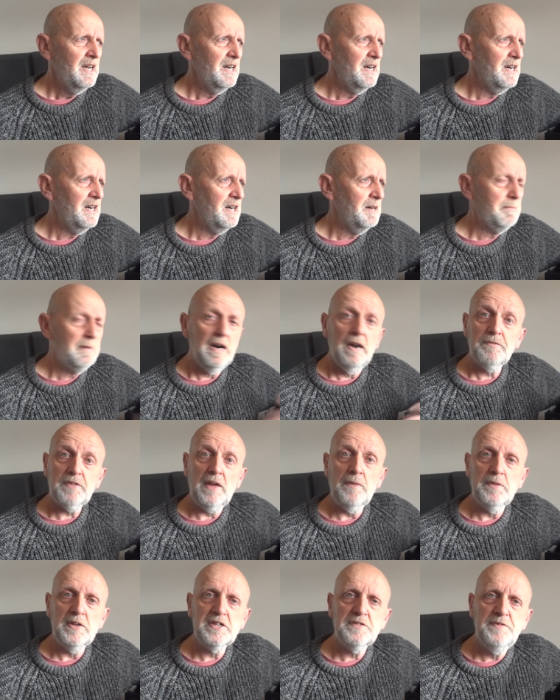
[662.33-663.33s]
Uh, but I've
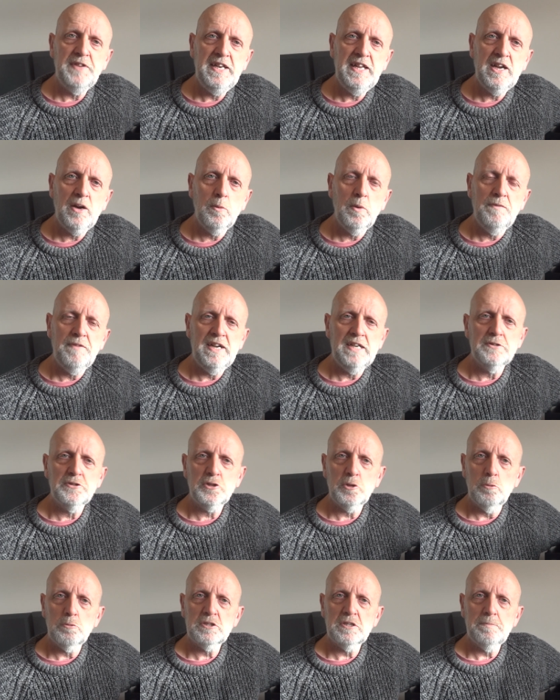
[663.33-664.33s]
done this video with it and
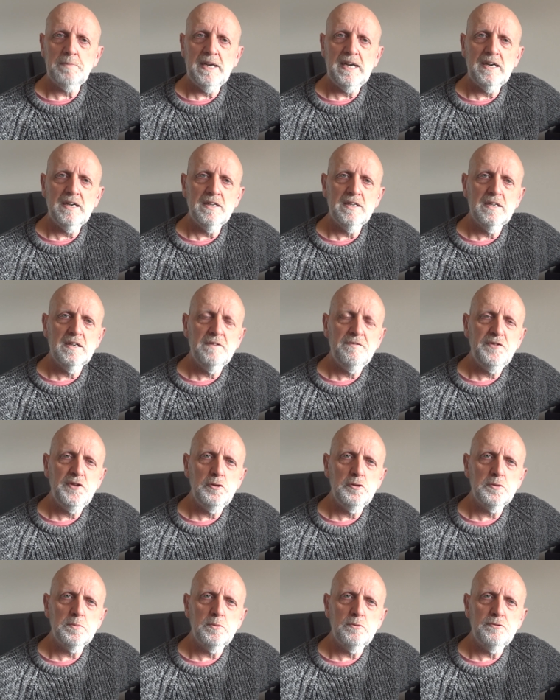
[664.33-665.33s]
talked about uh,
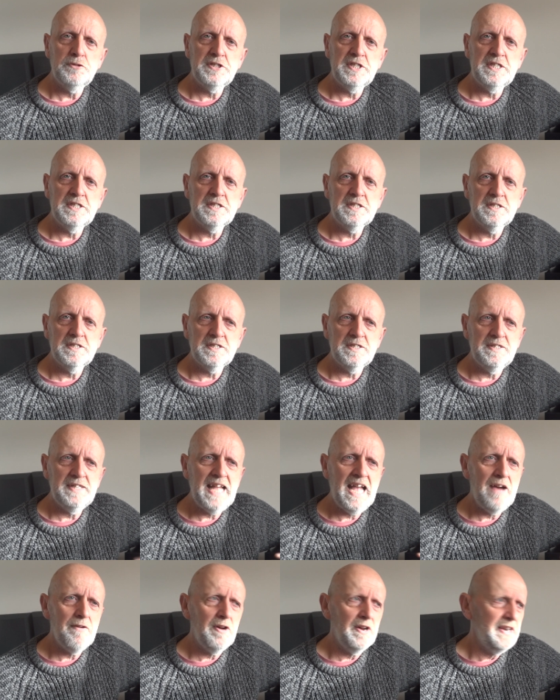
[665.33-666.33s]
fusible resistors and
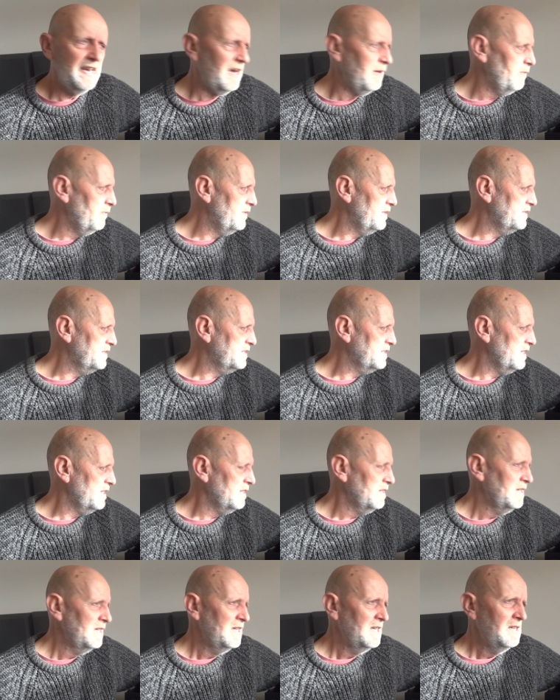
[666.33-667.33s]
now I know that
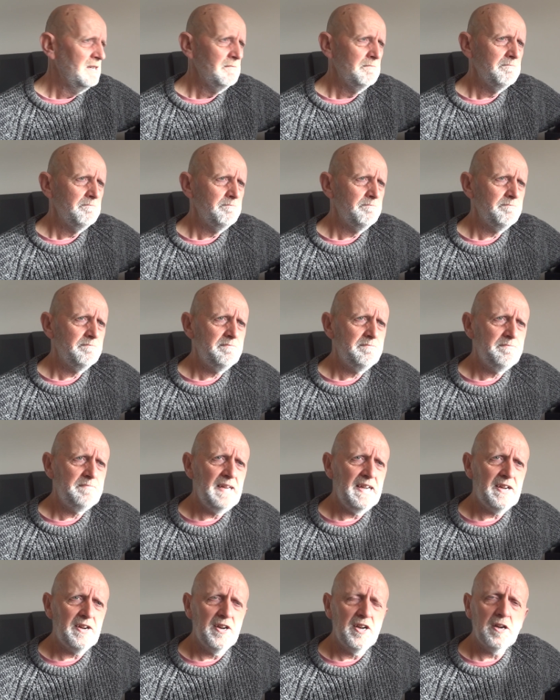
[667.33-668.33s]
uh,
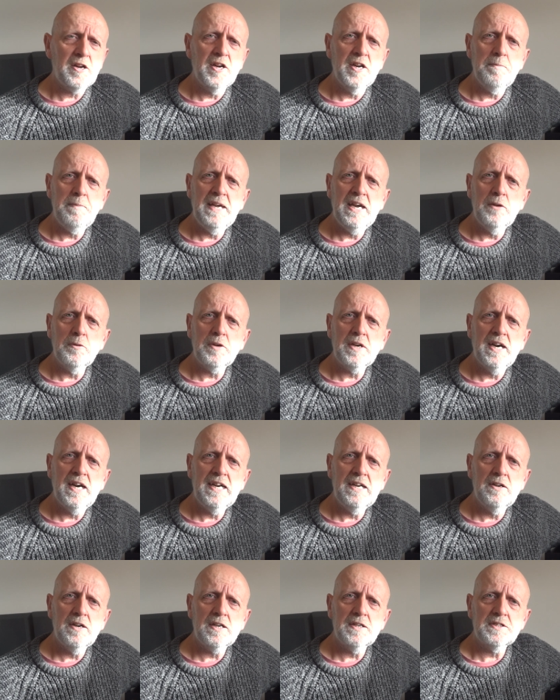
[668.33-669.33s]
they're kind of going to be
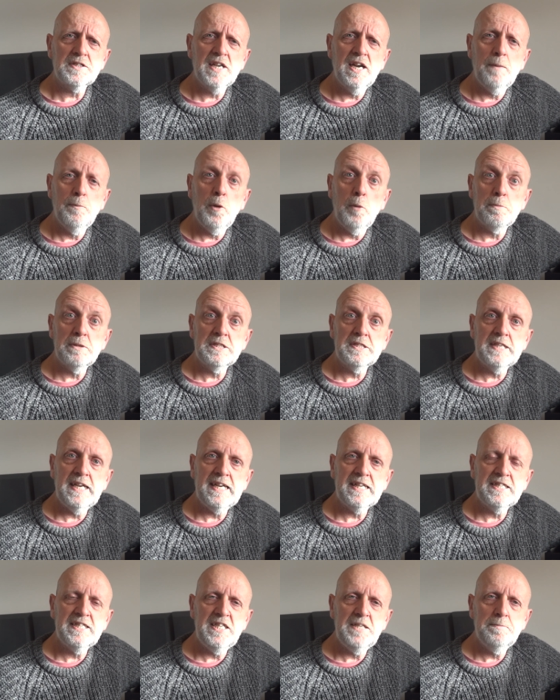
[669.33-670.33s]
okay. Like I say, I'm not
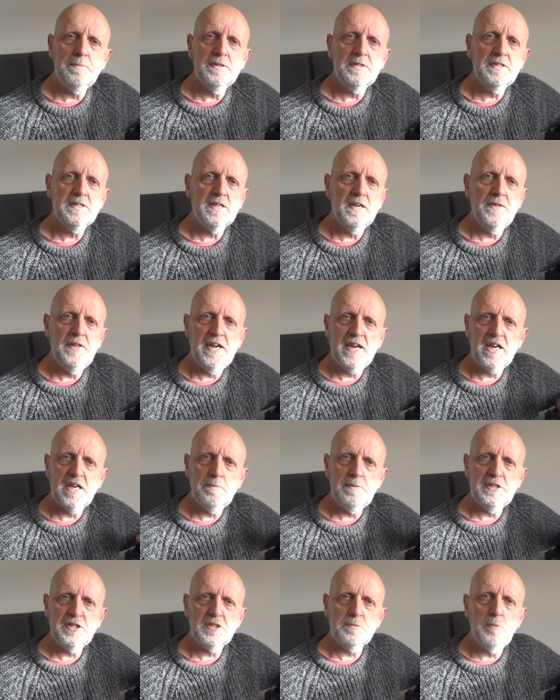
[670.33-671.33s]
protected, but uh, they're going
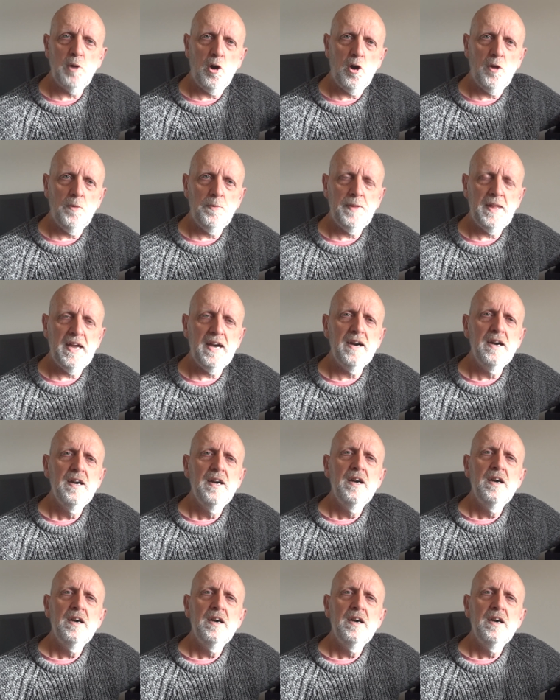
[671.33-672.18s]
to be spot on now.